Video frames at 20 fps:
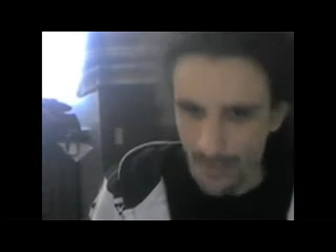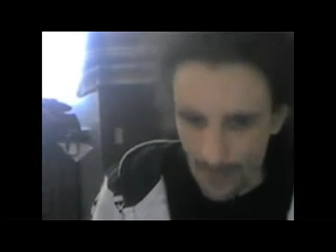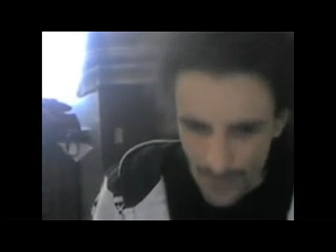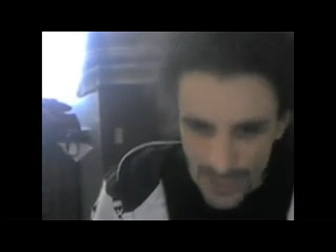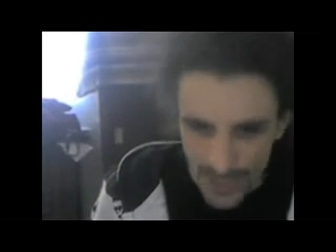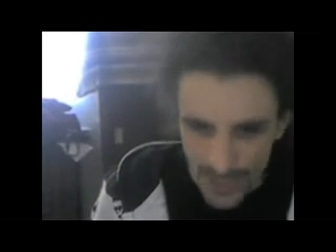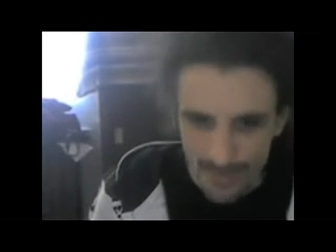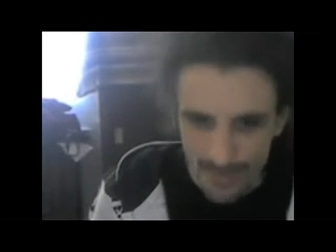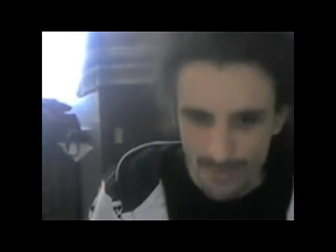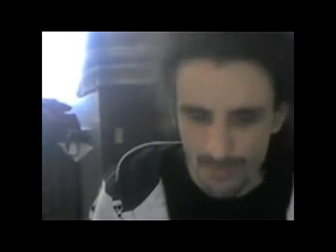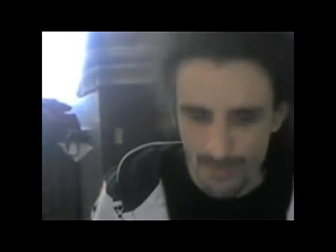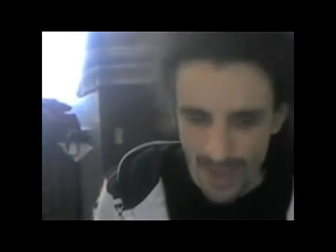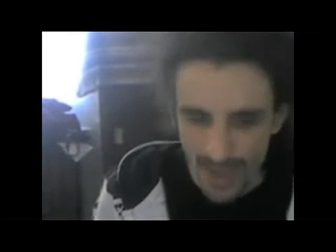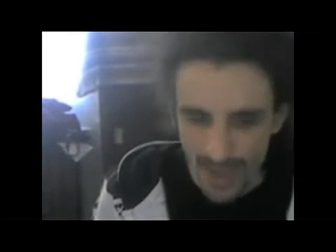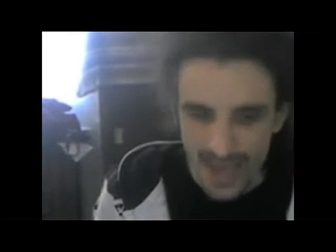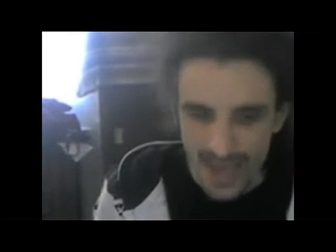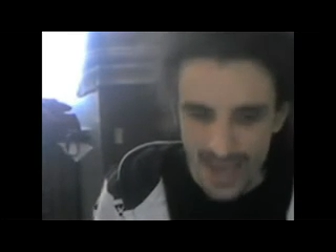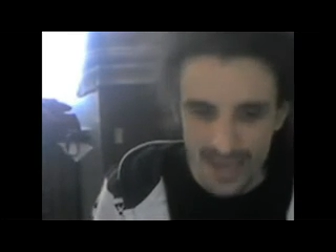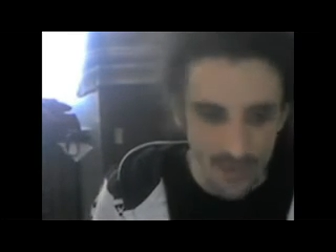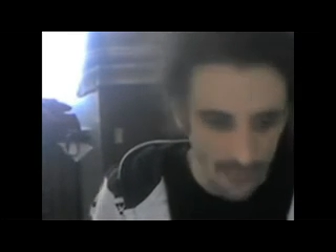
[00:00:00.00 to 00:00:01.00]
men
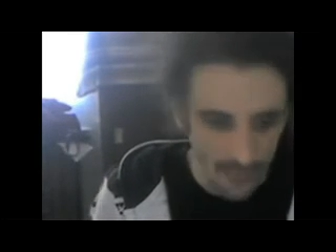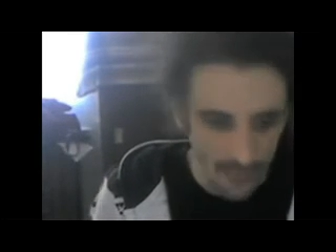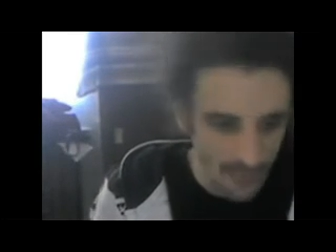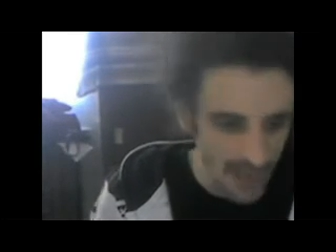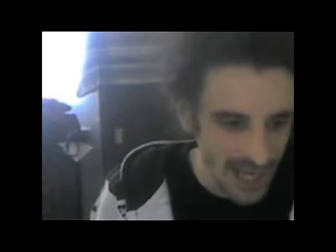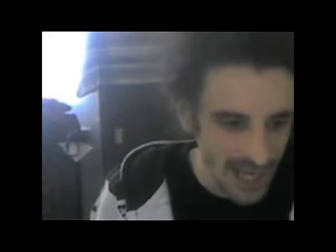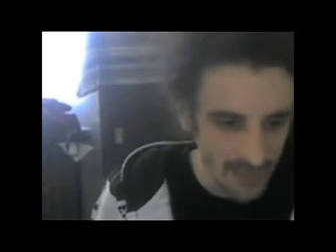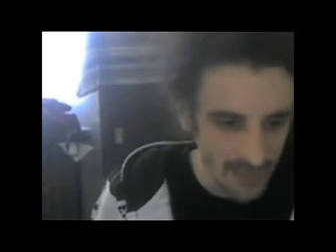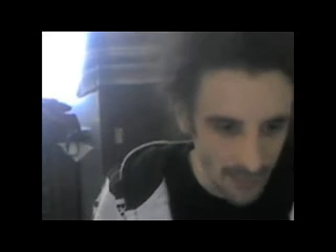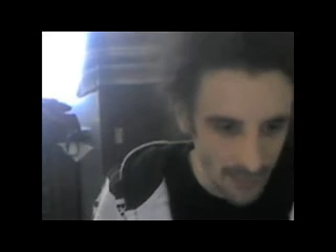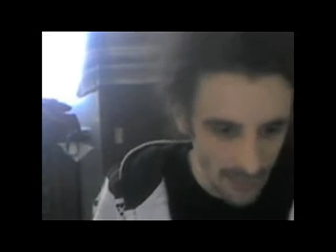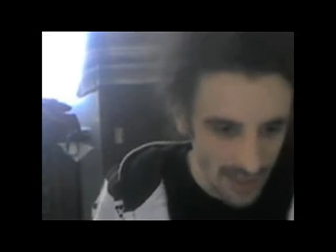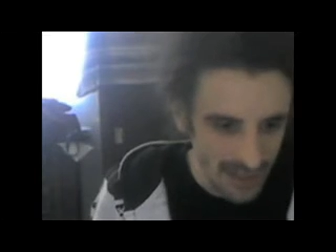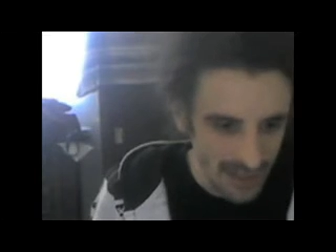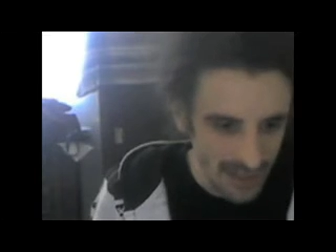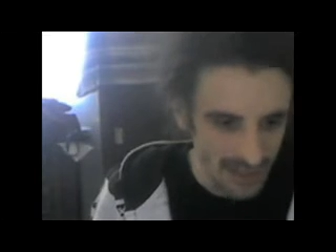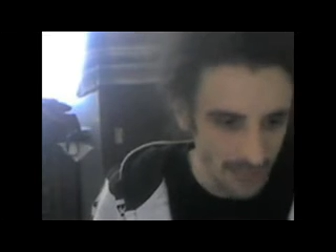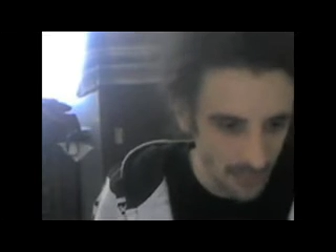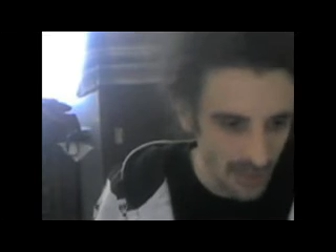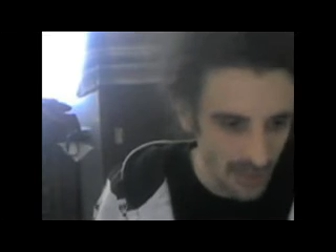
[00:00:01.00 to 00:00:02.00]
rape women,
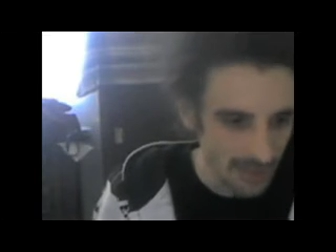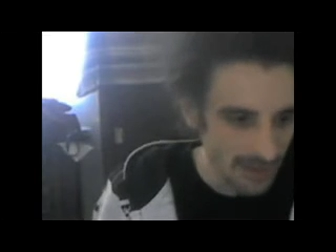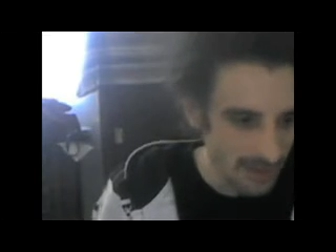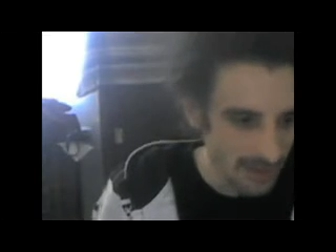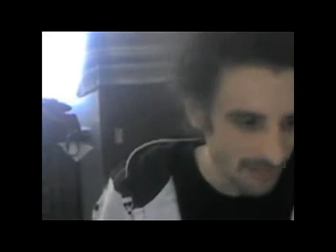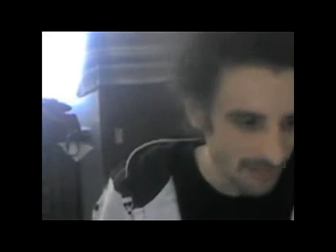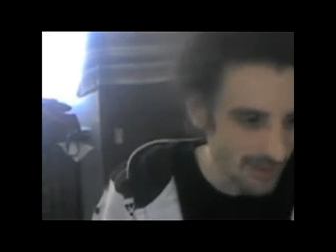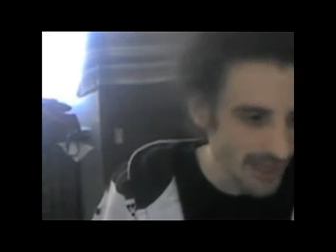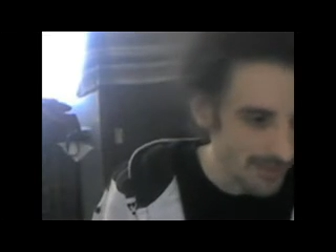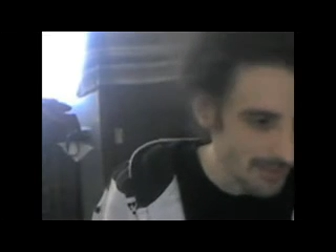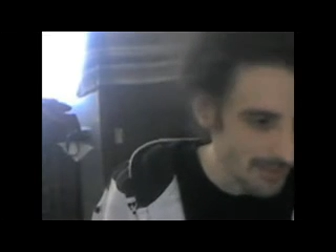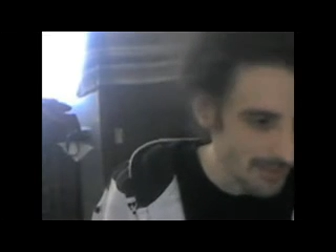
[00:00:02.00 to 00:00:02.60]
women rape men,